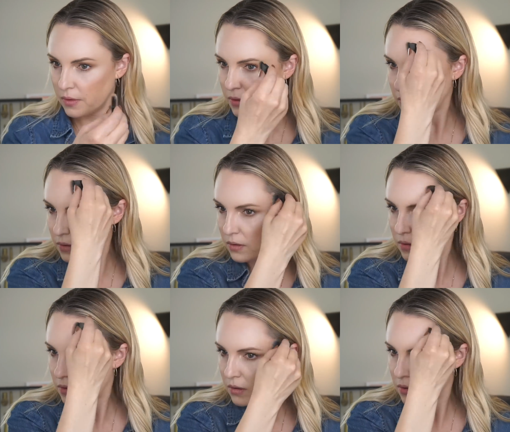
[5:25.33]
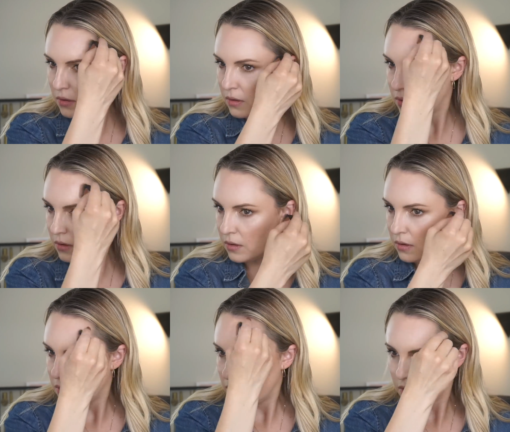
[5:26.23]

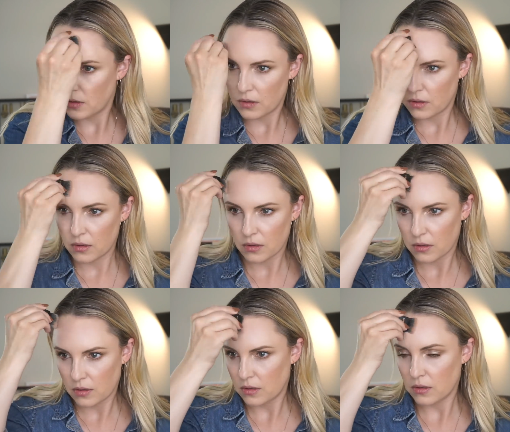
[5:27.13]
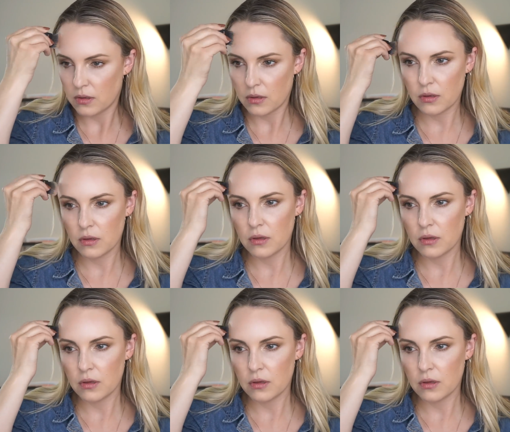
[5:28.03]
[no speech]